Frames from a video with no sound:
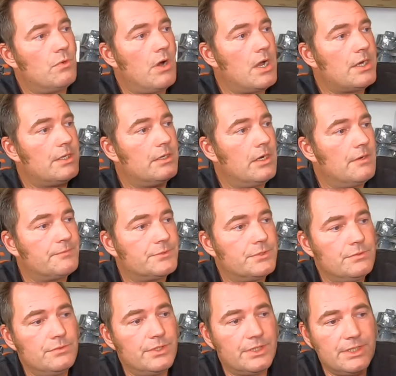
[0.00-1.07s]
walking off
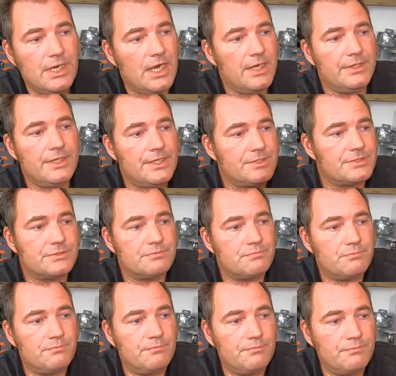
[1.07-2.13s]
to the guy that's